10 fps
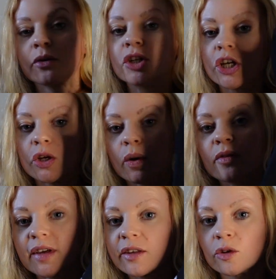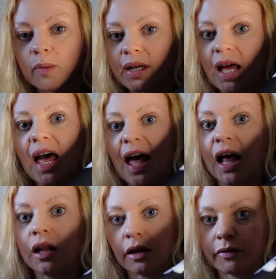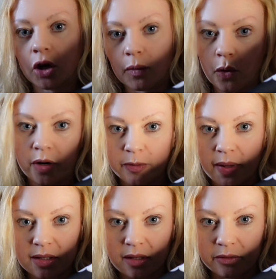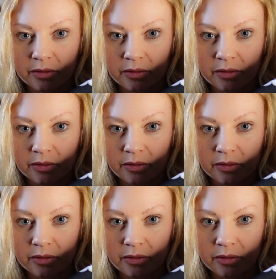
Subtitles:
new, these would have been a hell of a lot more expensive.